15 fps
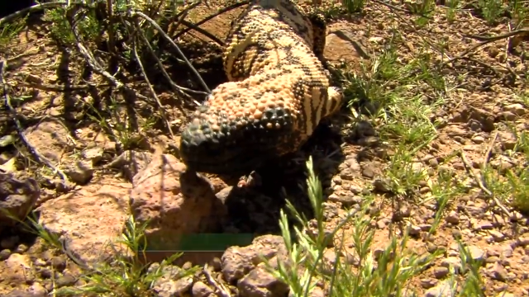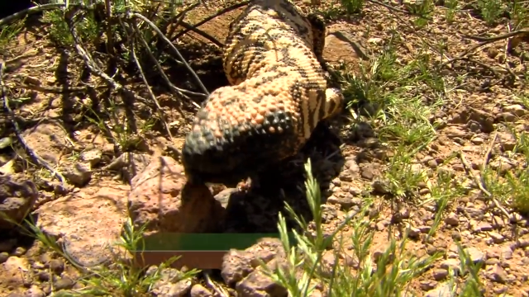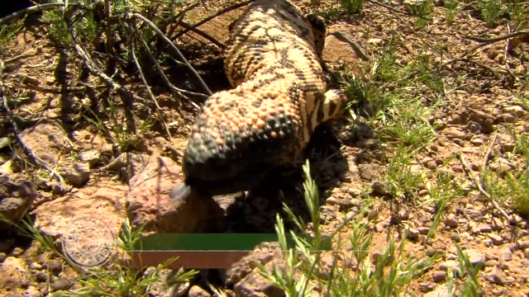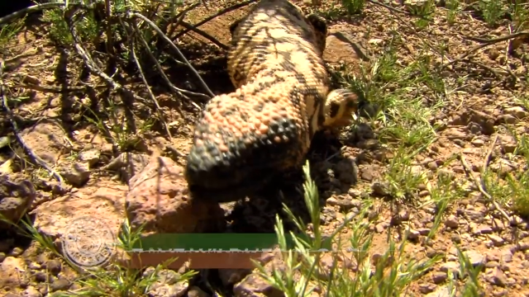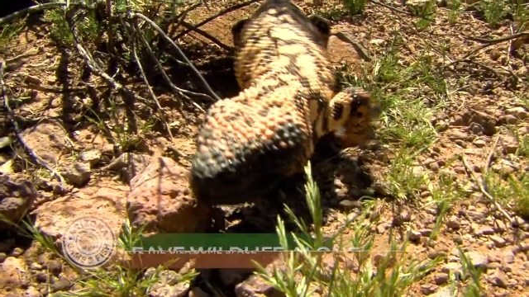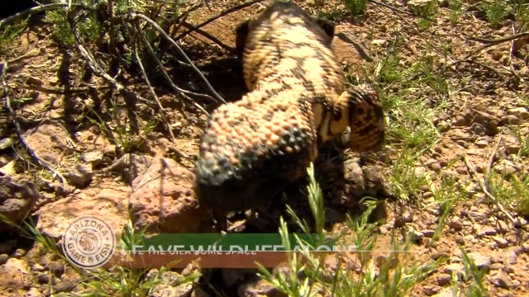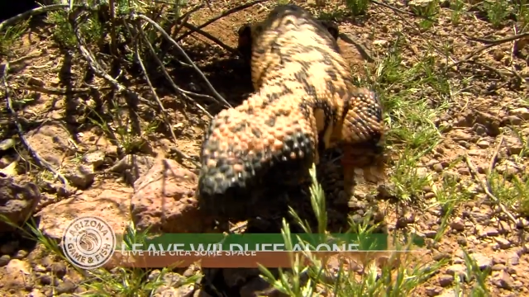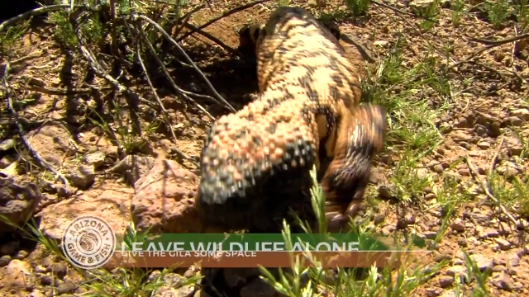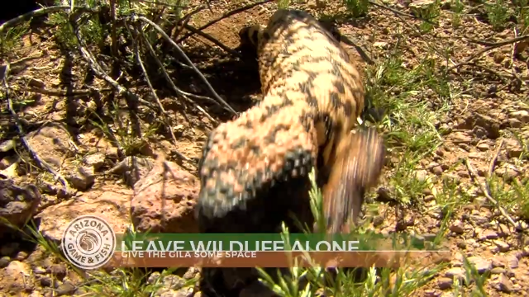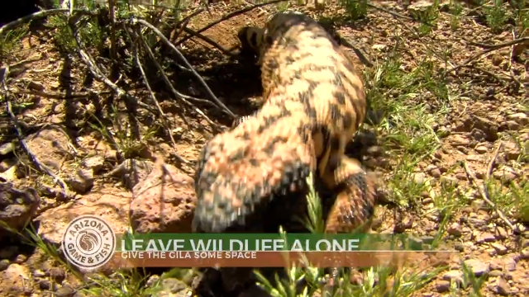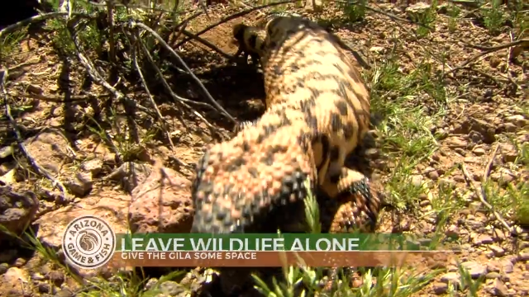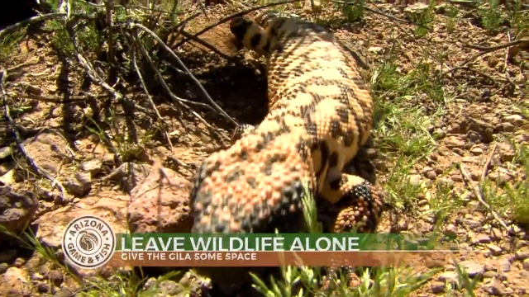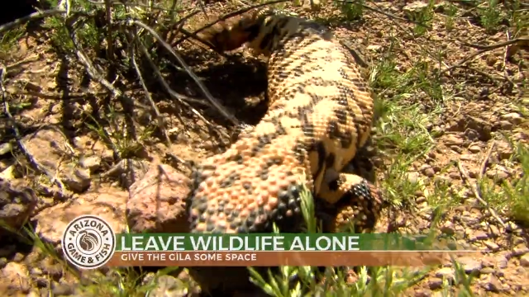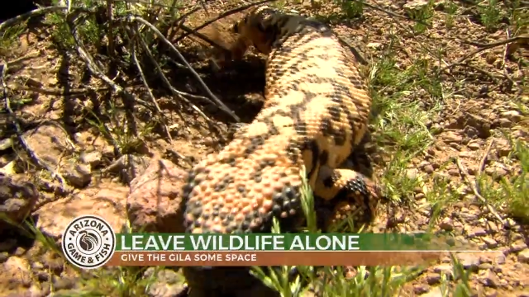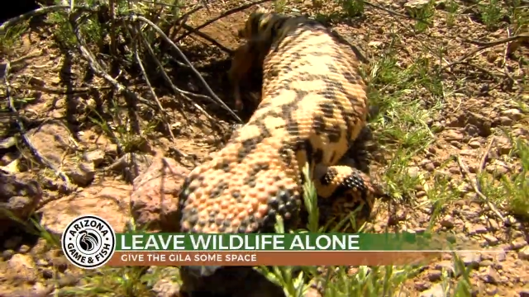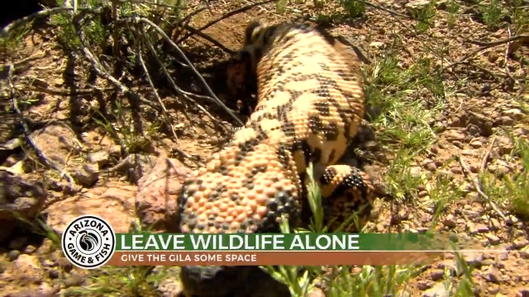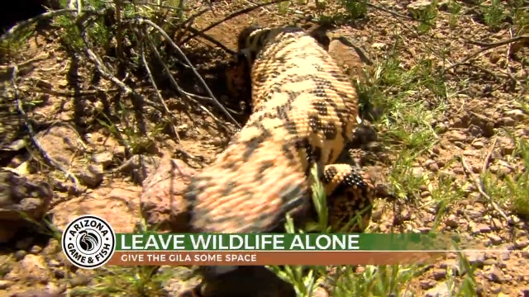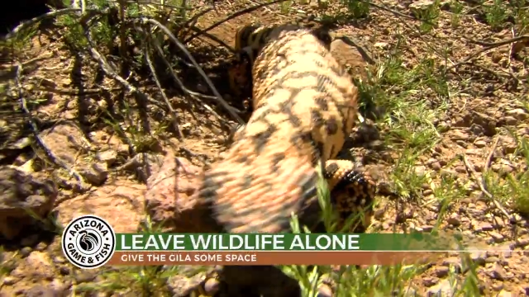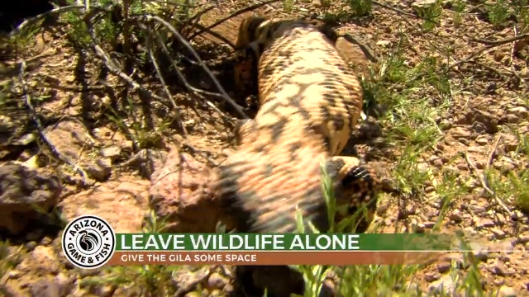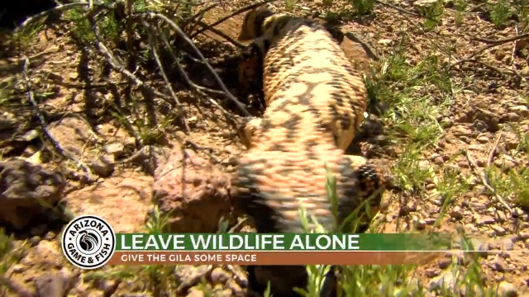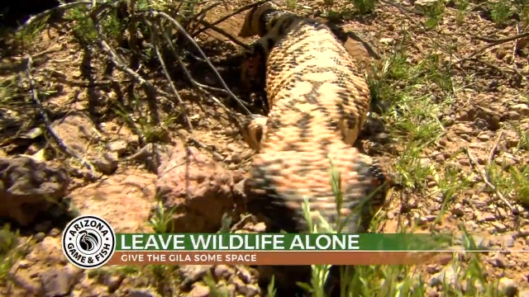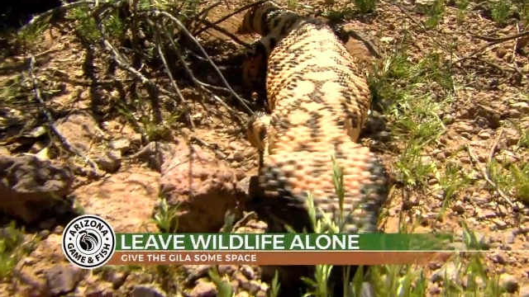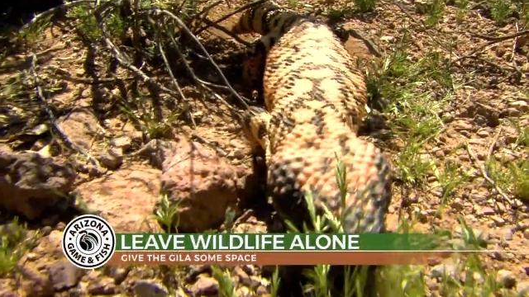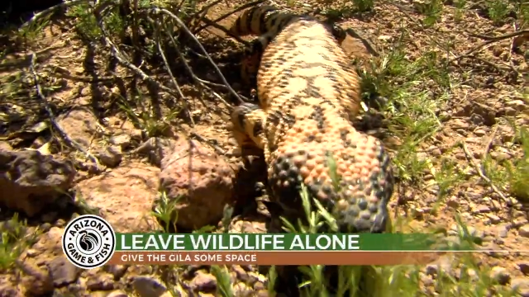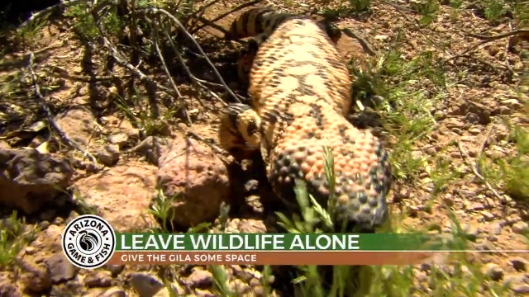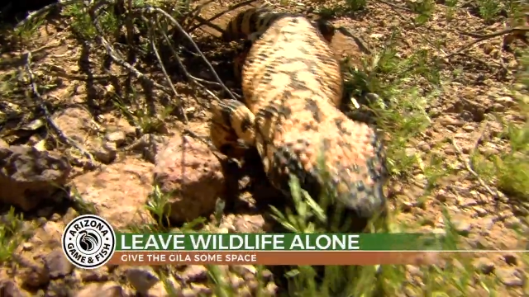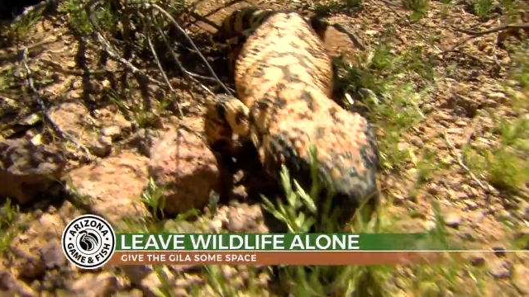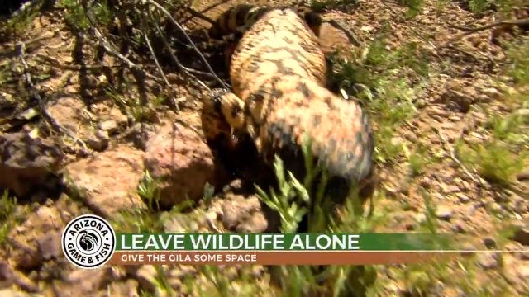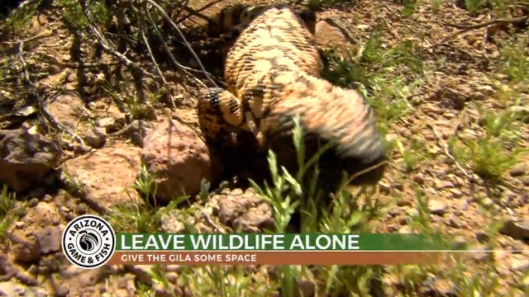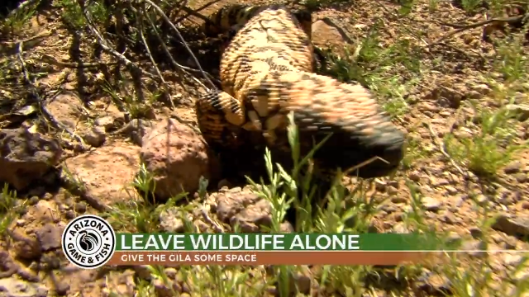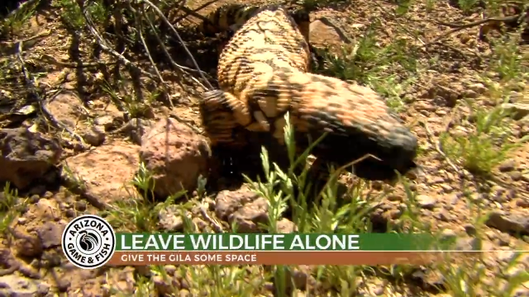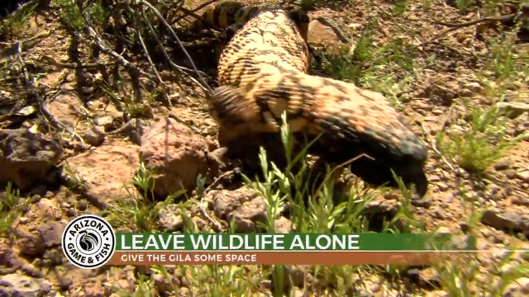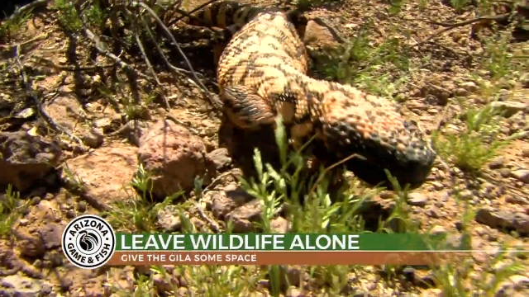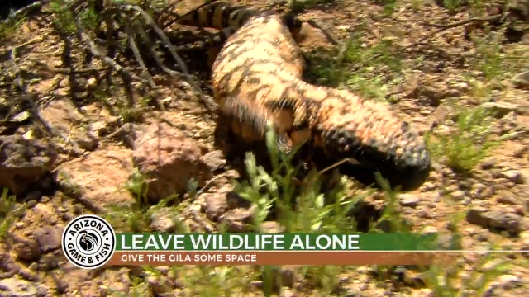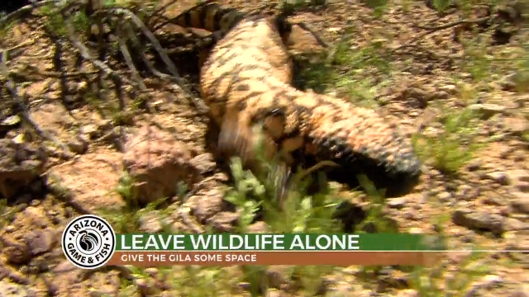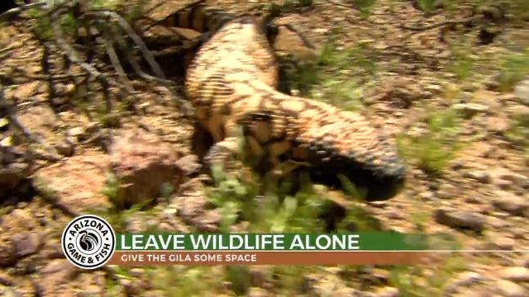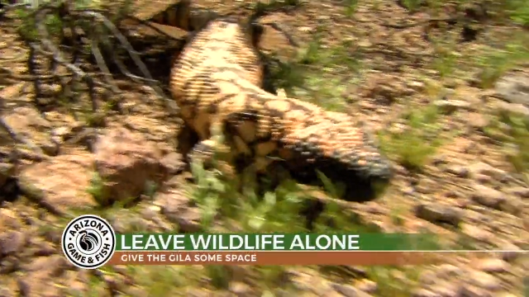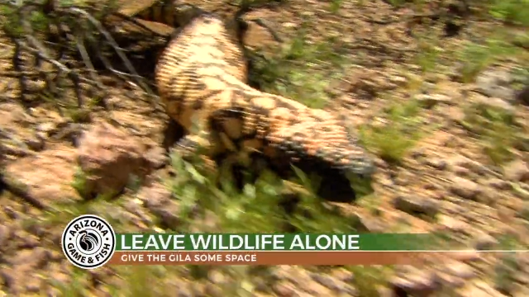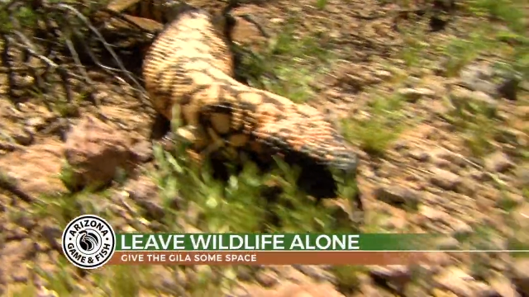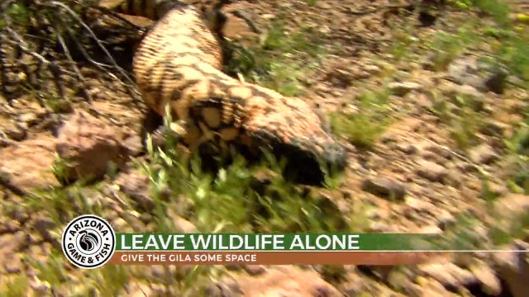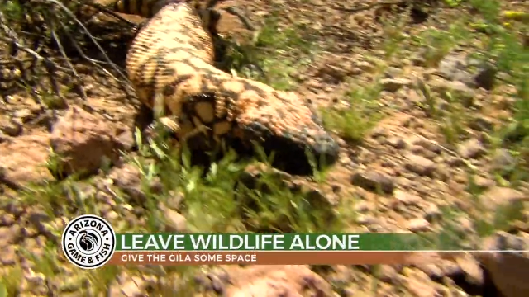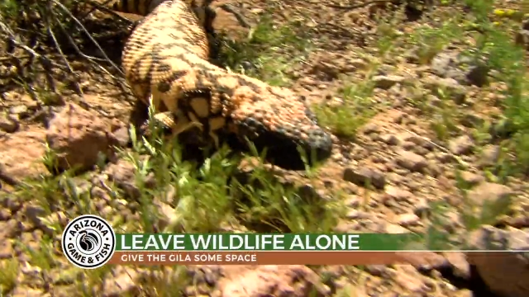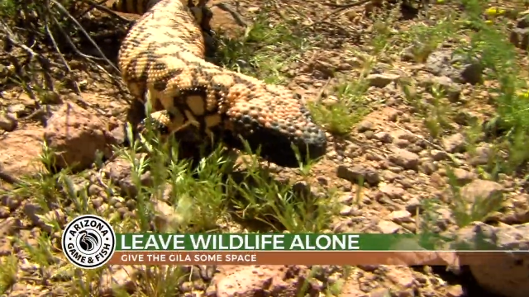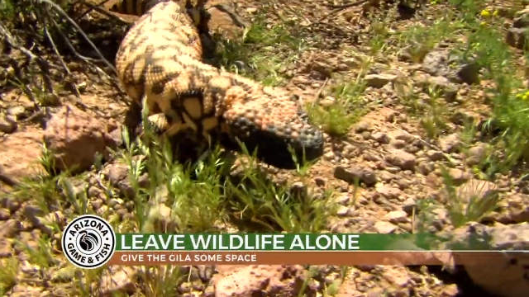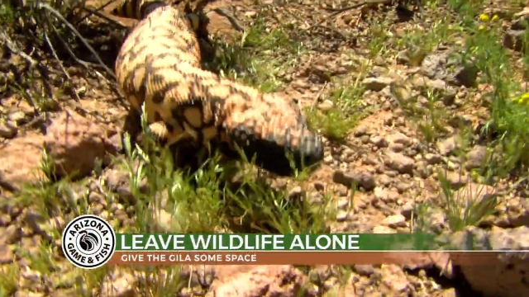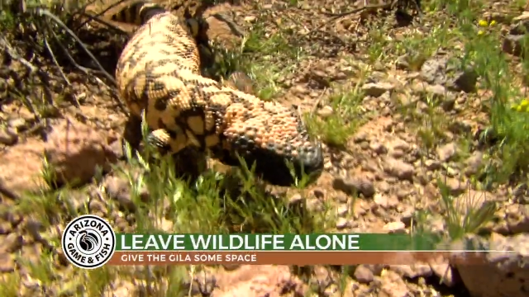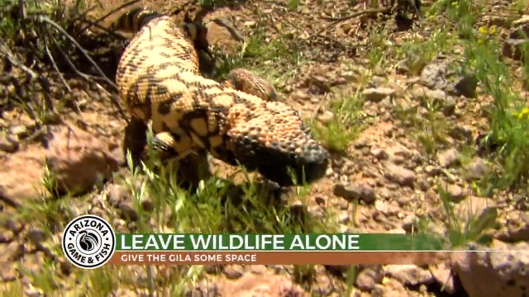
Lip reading: No face is visible, so there are no lips to read.